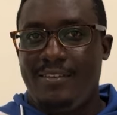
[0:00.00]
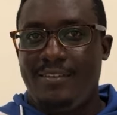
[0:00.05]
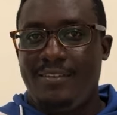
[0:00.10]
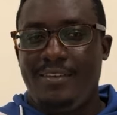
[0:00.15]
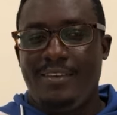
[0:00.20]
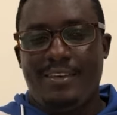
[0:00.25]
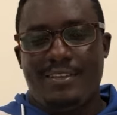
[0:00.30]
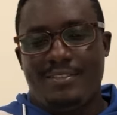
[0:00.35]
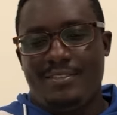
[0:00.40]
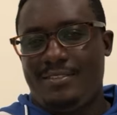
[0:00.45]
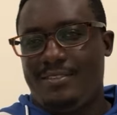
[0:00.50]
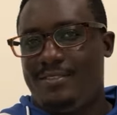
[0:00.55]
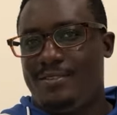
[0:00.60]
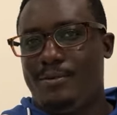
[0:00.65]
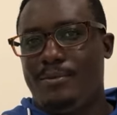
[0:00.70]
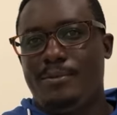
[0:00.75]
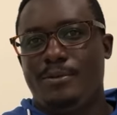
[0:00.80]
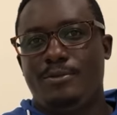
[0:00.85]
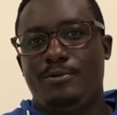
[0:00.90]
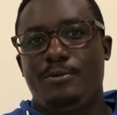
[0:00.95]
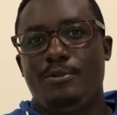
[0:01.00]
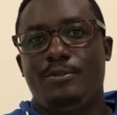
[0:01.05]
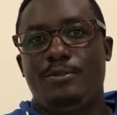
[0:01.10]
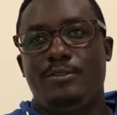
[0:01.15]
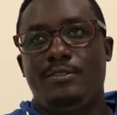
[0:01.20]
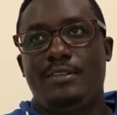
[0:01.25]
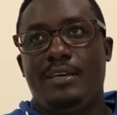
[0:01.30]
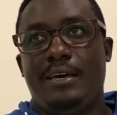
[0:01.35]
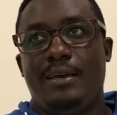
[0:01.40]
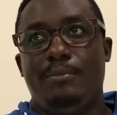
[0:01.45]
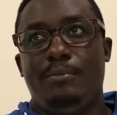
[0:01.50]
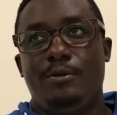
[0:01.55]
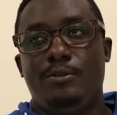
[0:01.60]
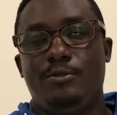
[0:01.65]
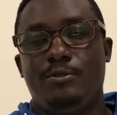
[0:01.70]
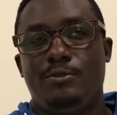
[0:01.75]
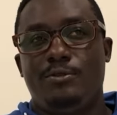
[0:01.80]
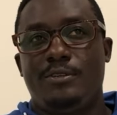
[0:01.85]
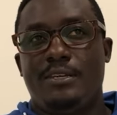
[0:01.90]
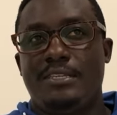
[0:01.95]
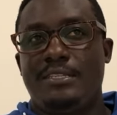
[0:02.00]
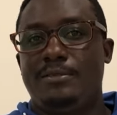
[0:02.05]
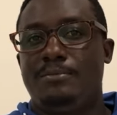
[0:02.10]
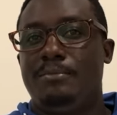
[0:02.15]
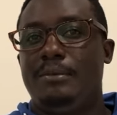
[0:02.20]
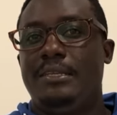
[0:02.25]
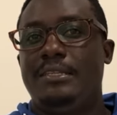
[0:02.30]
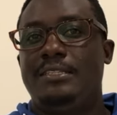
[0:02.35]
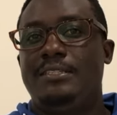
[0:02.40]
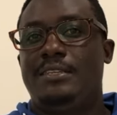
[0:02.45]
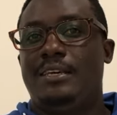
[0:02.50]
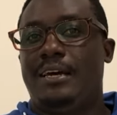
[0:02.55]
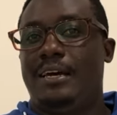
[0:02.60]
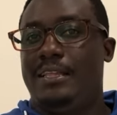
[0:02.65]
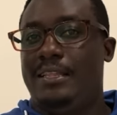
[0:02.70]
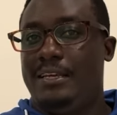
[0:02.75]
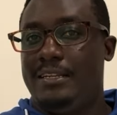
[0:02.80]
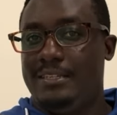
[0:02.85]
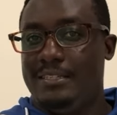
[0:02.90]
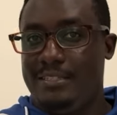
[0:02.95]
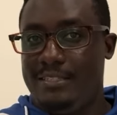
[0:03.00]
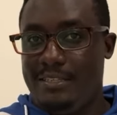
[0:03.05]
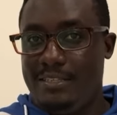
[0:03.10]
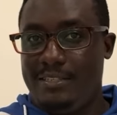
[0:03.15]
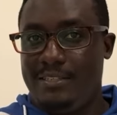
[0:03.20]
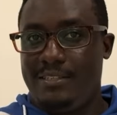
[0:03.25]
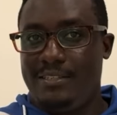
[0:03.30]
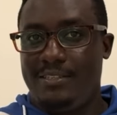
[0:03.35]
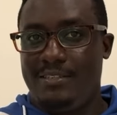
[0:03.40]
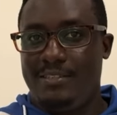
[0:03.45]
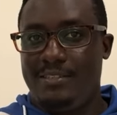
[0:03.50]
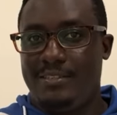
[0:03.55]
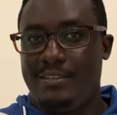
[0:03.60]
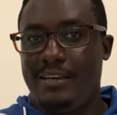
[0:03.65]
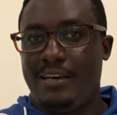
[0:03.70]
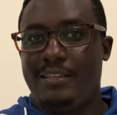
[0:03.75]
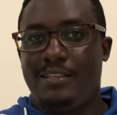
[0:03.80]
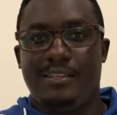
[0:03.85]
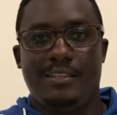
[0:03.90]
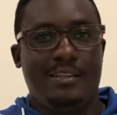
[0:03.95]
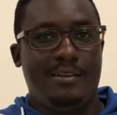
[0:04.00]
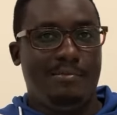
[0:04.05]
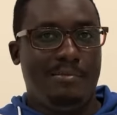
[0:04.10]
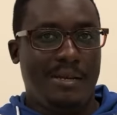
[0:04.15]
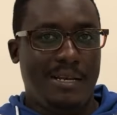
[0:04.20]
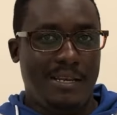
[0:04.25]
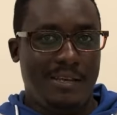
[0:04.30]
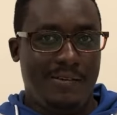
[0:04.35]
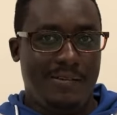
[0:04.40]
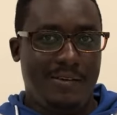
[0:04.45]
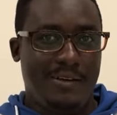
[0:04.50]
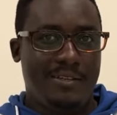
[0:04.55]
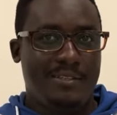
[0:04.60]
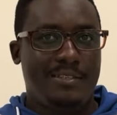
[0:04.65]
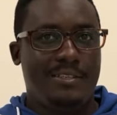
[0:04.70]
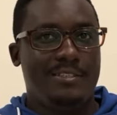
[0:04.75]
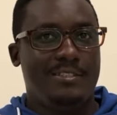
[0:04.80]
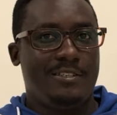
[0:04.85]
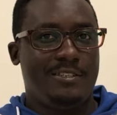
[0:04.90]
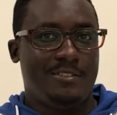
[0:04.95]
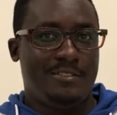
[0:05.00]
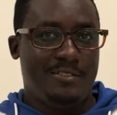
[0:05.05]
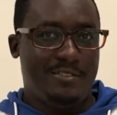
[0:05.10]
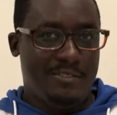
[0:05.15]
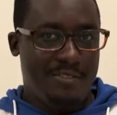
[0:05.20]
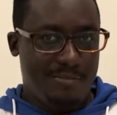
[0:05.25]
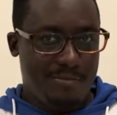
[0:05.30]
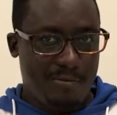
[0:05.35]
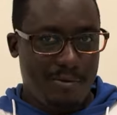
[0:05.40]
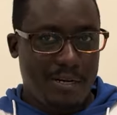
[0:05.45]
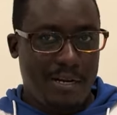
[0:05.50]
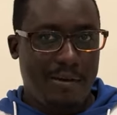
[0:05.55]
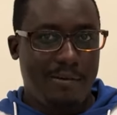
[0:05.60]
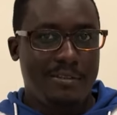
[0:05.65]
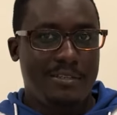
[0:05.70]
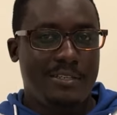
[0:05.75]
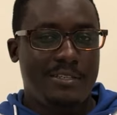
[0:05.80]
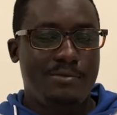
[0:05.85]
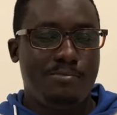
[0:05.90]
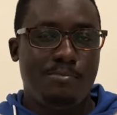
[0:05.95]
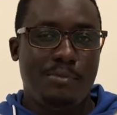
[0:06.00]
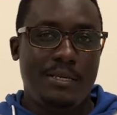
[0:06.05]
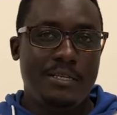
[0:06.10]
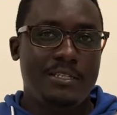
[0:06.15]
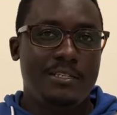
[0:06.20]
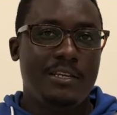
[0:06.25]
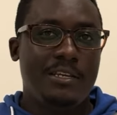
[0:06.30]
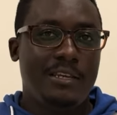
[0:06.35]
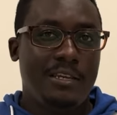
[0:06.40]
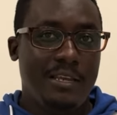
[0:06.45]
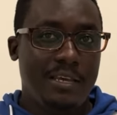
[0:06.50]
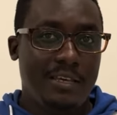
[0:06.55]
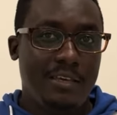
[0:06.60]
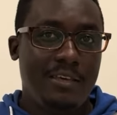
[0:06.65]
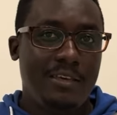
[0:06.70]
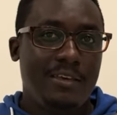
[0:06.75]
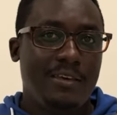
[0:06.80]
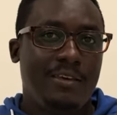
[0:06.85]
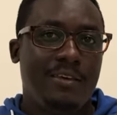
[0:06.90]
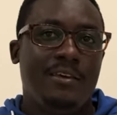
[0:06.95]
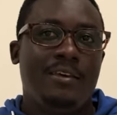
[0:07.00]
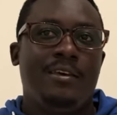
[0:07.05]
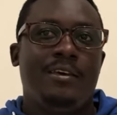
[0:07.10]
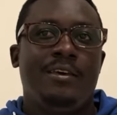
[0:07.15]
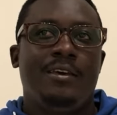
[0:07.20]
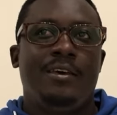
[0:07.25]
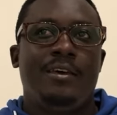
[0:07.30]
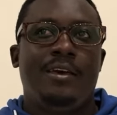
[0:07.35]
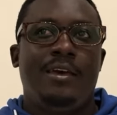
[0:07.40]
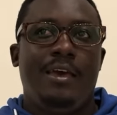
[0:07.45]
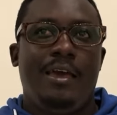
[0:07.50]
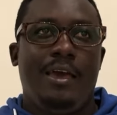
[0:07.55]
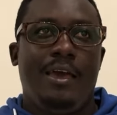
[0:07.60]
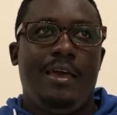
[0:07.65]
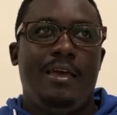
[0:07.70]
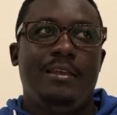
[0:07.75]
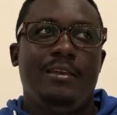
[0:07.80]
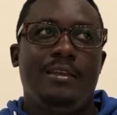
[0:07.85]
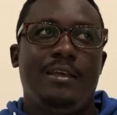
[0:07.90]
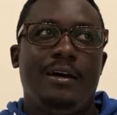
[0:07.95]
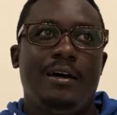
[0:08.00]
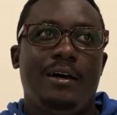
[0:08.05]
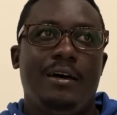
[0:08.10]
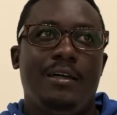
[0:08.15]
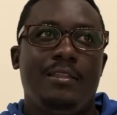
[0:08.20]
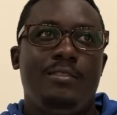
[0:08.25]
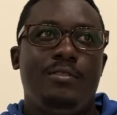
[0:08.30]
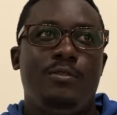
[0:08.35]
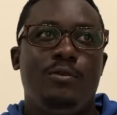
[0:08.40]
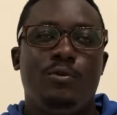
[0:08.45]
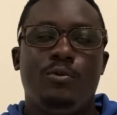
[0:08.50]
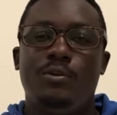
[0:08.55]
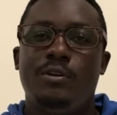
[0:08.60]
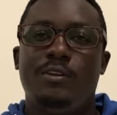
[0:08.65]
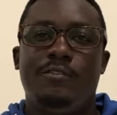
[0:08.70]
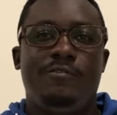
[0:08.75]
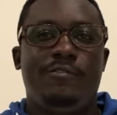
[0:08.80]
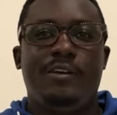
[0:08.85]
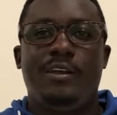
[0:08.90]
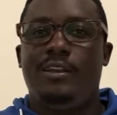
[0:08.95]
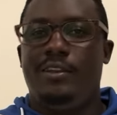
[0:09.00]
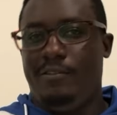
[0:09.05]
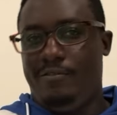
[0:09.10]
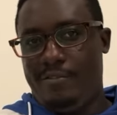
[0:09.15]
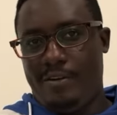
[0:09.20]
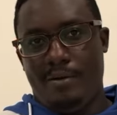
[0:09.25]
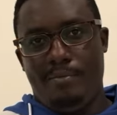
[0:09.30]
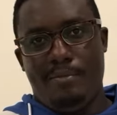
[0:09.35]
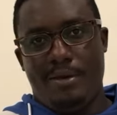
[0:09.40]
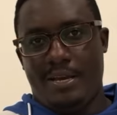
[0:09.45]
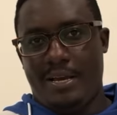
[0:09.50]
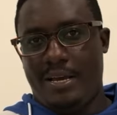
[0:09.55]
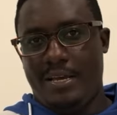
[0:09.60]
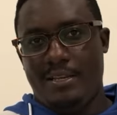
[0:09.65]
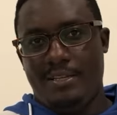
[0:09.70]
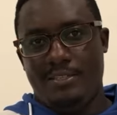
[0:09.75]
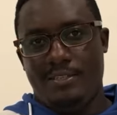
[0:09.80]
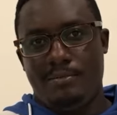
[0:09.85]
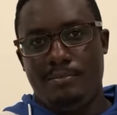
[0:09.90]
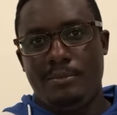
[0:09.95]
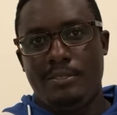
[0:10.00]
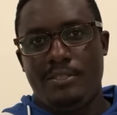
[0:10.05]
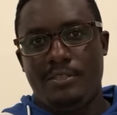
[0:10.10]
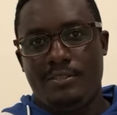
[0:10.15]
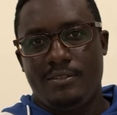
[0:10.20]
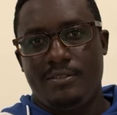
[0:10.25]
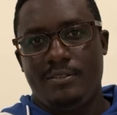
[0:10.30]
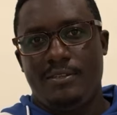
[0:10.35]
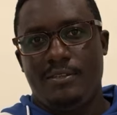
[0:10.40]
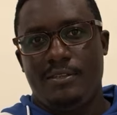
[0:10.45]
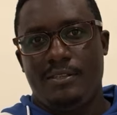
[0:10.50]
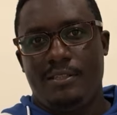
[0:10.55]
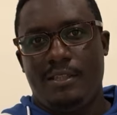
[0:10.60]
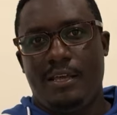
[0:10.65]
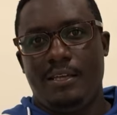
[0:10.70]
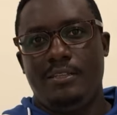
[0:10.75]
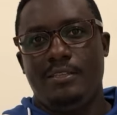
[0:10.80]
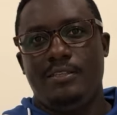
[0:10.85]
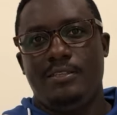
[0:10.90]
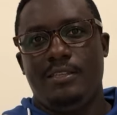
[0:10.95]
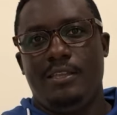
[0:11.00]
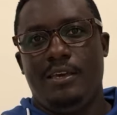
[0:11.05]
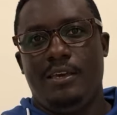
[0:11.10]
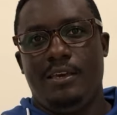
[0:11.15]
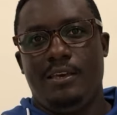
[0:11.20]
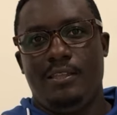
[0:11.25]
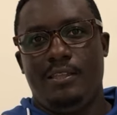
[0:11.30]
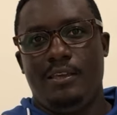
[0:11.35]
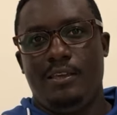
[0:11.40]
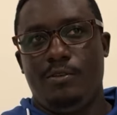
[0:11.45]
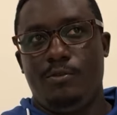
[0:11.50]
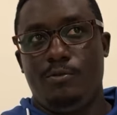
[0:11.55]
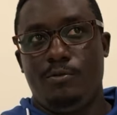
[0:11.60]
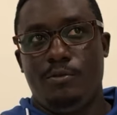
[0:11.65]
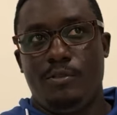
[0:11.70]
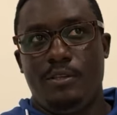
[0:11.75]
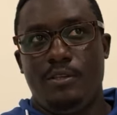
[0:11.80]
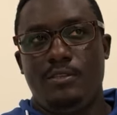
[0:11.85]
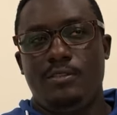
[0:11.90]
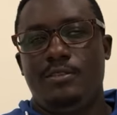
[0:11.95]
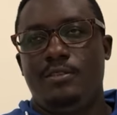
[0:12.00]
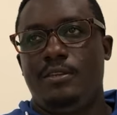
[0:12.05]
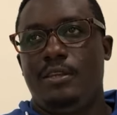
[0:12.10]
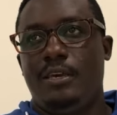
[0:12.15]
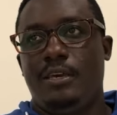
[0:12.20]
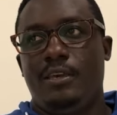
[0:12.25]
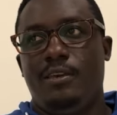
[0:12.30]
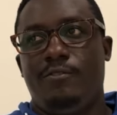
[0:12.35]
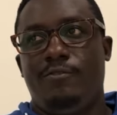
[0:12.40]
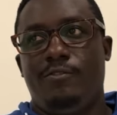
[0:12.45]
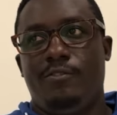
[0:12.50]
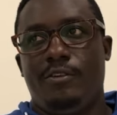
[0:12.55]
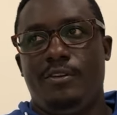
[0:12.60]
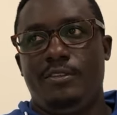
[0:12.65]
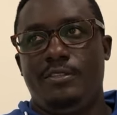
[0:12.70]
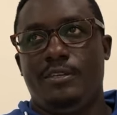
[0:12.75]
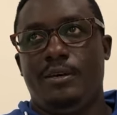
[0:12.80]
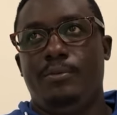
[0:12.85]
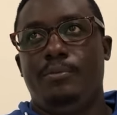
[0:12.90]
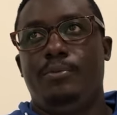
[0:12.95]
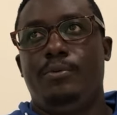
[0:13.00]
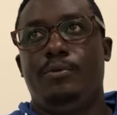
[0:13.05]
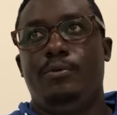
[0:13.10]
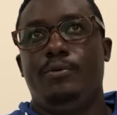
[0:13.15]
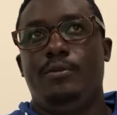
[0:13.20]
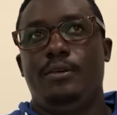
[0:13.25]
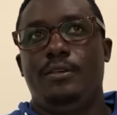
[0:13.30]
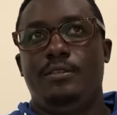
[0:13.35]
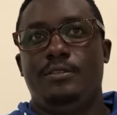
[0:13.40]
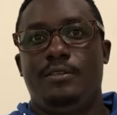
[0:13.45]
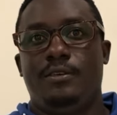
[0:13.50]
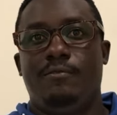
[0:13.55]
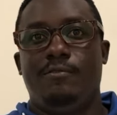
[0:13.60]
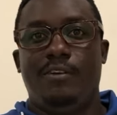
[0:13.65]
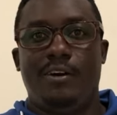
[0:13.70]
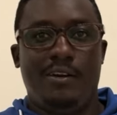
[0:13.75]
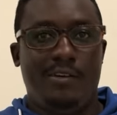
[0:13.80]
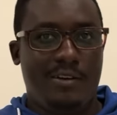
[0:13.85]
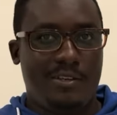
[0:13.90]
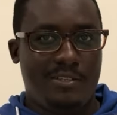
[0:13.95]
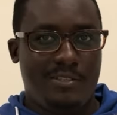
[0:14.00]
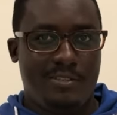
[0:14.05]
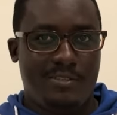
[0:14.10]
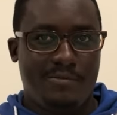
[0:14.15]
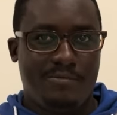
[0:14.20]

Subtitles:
Yes, so mosquitoes are able to transmit other diseases other than malaria, such as what I just mentioned, dengue, and through different mechanisms that they do this. Dengue, for example, is a virus.